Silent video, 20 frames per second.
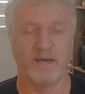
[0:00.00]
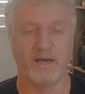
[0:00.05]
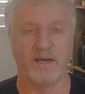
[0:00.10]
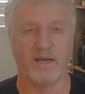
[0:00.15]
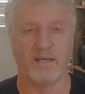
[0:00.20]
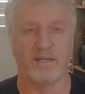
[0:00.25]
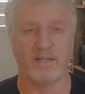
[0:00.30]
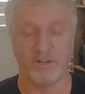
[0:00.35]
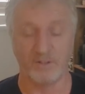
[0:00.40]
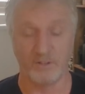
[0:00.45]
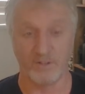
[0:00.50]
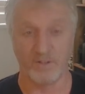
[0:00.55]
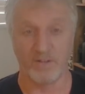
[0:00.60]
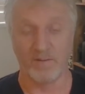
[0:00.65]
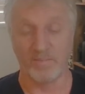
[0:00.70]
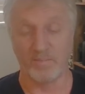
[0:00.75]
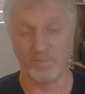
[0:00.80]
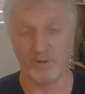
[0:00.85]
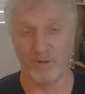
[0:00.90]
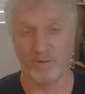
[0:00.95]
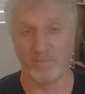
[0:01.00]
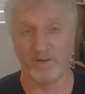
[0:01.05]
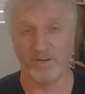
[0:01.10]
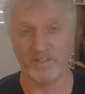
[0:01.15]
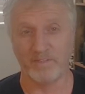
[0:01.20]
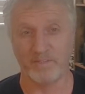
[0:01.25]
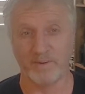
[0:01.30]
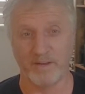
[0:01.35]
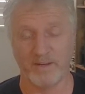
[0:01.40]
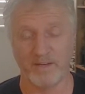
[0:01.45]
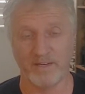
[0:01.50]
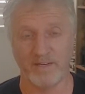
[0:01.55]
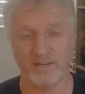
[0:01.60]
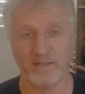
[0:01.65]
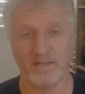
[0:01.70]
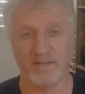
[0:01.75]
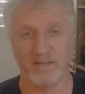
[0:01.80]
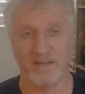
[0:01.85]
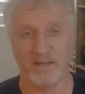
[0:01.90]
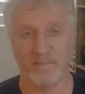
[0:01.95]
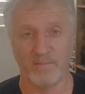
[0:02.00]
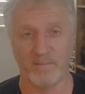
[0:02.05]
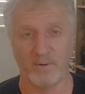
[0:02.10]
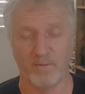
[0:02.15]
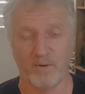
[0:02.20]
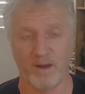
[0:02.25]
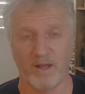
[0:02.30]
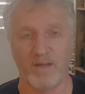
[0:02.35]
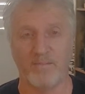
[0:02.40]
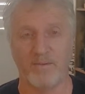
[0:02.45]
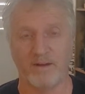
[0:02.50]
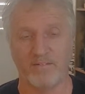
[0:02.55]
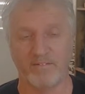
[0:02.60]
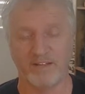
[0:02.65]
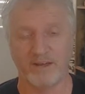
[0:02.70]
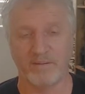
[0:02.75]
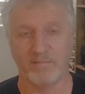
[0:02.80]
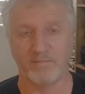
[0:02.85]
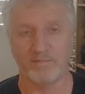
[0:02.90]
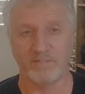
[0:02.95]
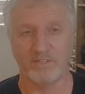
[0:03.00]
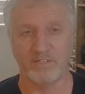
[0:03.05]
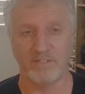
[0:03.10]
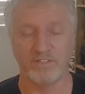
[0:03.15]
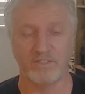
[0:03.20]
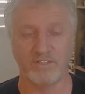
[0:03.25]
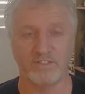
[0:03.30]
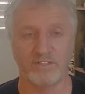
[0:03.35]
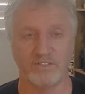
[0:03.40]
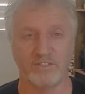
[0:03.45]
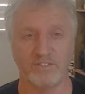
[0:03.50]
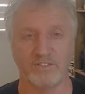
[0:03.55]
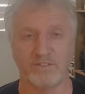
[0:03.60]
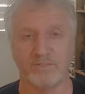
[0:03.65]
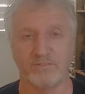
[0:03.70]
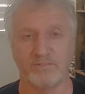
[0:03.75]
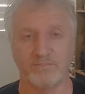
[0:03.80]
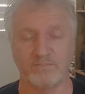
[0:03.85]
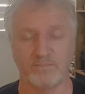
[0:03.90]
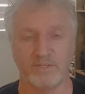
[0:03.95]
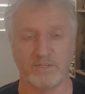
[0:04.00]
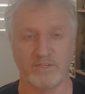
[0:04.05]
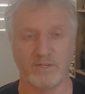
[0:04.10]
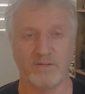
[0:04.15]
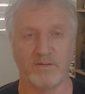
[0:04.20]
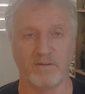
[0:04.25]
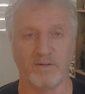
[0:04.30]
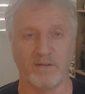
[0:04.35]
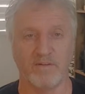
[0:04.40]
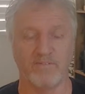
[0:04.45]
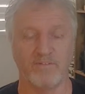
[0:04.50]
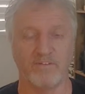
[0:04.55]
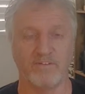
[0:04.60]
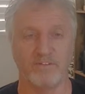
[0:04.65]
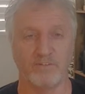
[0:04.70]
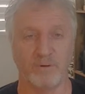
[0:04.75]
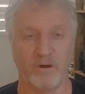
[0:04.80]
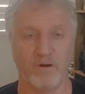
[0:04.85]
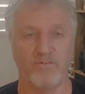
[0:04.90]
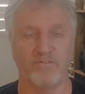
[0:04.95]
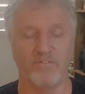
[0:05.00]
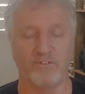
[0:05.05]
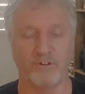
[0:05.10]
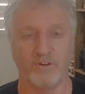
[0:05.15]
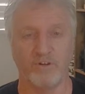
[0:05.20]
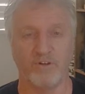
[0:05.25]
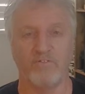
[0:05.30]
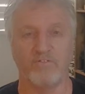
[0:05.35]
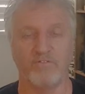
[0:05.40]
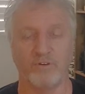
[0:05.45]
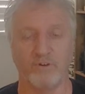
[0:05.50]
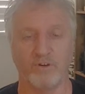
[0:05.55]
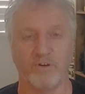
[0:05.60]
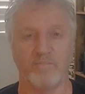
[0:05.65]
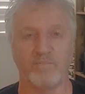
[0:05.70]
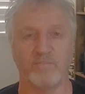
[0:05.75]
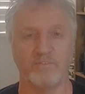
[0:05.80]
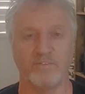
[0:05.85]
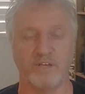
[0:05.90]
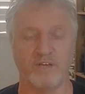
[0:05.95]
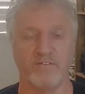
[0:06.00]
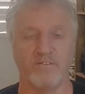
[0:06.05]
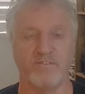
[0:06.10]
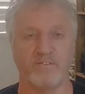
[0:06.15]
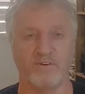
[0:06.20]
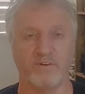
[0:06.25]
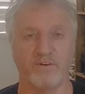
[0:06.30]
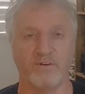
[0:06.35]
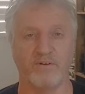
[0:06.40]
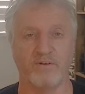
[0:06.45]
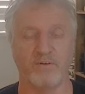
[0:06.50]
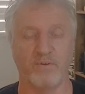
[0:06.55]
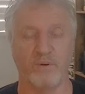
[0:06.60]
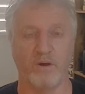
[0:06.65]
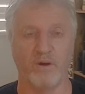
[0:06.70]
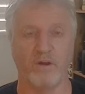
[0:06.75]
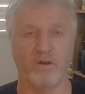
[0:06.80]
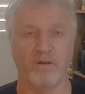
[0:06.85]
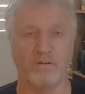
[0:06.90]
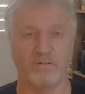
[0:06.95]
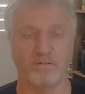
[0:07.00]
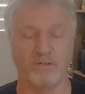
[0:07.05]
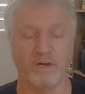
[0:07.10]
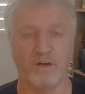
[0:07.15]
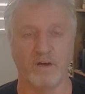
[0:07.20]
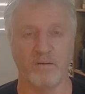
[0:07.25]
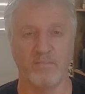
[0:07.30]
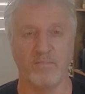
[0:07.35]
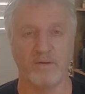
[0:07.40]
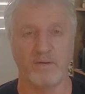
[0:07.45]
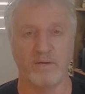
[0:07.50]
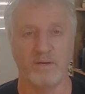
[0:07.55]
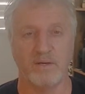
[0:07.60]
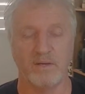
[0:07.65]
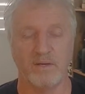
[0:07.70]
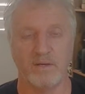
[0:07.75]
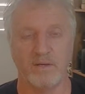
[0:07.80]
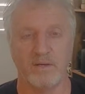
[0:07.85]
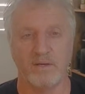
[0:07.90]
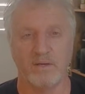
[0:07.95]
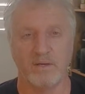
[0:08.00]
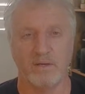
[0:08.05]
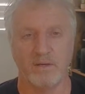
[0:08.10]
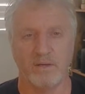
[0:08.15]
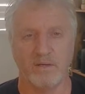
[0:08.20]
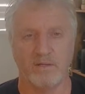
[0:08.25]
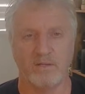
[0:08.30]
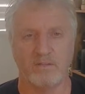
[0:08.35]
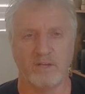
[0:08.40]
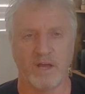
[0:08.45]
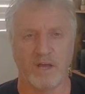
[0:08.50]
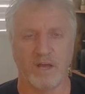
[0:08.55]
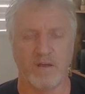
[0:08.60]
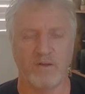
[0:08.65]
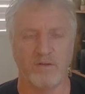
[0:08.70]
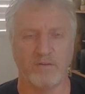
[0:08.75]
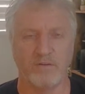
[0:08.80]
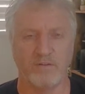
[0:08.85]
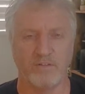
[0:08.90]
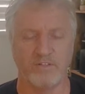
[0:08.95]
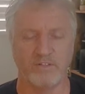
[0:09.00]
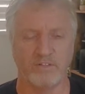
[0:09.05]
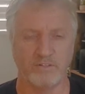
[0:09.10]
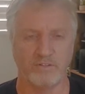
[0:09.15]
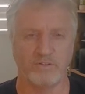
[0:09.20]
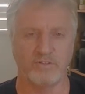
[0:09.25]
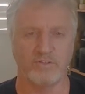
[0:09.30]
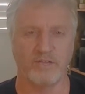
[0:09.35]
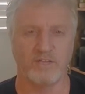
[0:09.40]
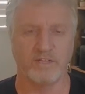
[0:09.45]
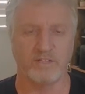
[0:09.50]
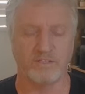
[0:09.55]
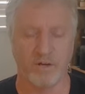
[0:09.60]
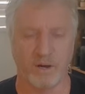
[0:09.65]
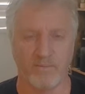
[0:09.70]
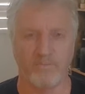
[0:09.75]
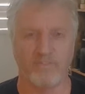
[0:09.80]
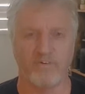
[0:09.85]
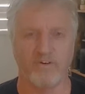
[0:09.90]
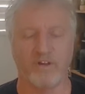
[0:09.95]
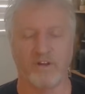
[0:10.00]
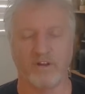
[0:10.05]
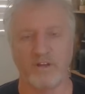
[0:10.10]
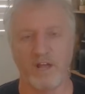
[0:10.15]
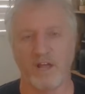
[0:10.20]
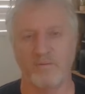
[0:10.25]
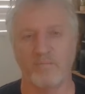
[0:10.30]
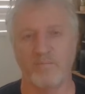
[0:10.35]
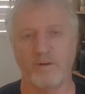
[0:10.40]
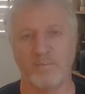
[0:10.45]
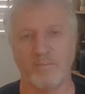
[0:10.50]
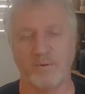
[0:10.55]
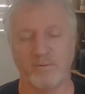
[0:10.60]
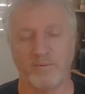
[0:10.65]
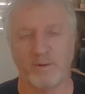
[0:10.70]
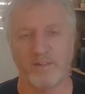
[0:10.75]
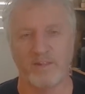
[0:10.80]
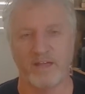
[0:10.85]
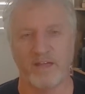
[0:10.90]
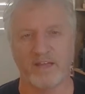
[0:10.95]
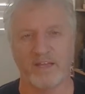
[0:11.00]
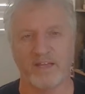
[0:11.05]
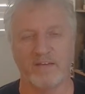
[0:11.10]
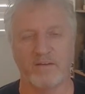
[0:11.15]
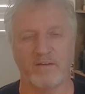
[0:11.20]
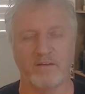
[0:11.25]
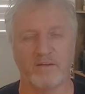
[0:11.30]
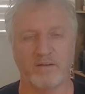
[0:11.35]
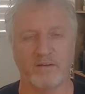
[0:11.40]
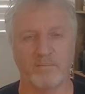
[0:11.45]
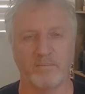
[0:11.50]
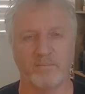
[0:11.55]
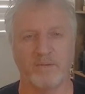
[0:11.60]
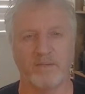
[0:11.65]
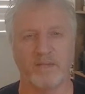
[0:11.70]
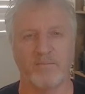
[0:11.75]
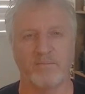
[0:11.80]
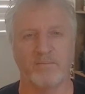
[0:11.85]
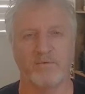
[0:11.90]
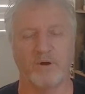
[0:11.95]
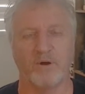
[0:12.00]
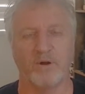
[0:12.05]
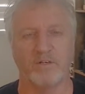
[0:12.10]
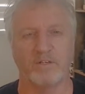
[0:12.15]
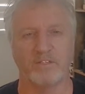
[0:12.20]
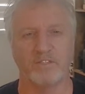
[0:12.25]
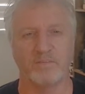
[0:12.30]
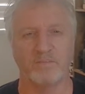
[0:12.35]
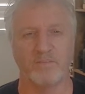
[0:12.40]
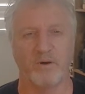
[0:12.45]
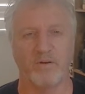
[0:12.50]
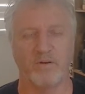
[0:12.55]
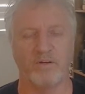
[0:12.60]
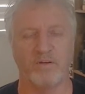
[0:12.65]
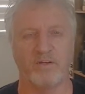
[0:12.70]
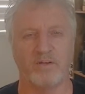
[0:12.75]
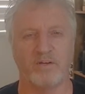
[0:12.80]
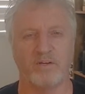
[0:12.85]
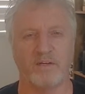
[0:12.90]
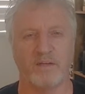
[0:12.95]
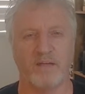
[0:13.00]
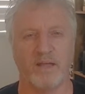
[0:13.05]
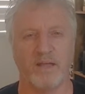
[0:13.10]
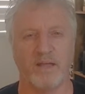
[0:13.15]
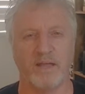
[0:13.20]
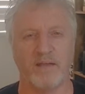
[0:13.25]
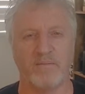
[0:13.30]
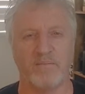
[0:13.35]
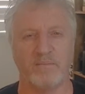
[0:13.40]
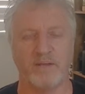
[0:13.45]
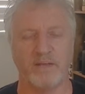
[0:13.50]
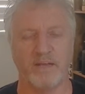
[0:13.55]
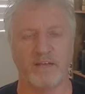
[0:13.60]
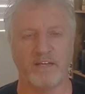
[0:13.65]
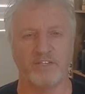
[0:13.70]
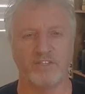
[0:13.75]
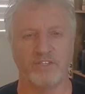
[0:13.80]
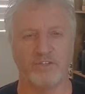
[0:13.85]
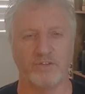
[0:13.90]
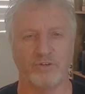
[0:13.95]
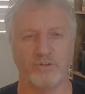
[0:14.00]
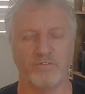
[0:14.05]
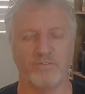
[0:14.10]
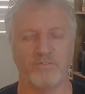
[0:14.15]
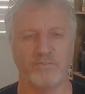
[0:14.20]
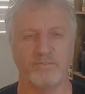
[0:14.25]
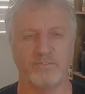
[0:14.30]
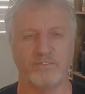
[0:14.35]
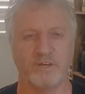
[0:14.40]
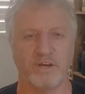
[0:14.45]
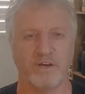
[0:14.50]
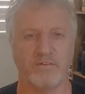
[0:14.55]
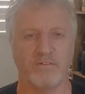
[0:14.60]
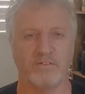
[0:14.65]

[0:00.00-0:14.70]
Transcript: youth unemployment has been in way above double digits, 11, 12, 13, 14% for quite a long time. So this is also the time for a lot of young people when they can become quite despondent and be unsure of themselves